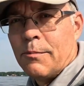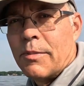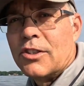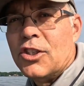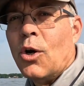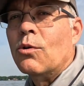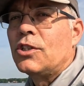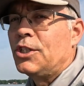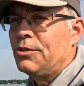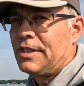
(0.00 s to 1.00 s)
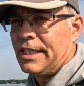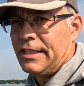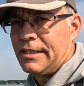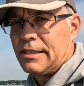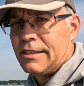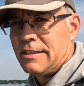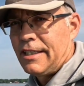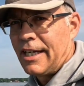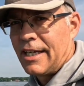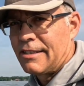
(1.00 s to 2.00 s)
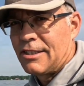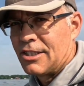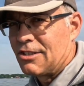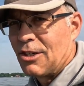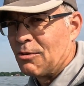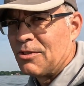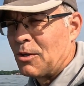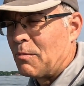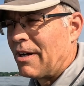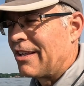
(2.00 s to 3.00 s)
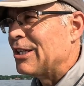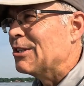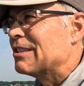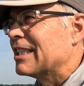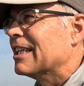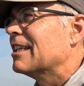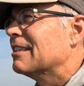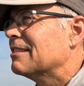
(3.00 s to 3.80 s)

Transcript: But don't use it. Yes, just don't bother using it.